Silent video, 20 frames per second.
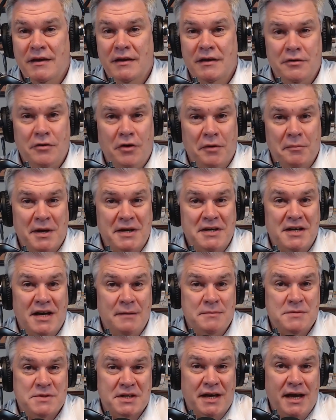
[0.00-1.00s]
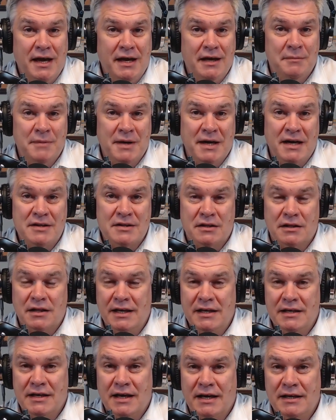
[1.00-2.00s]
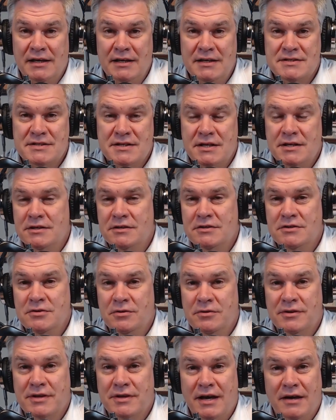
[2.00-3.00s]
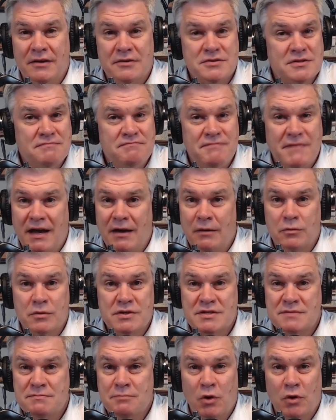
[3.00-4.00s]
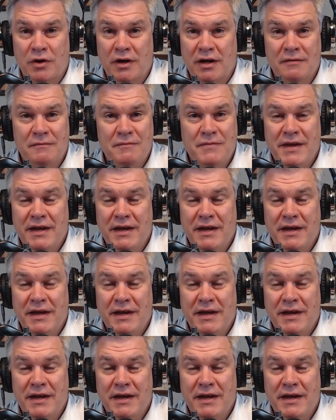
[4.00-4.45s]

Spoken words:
During my times at KMA in the late 90s and into 2000, I was smoking,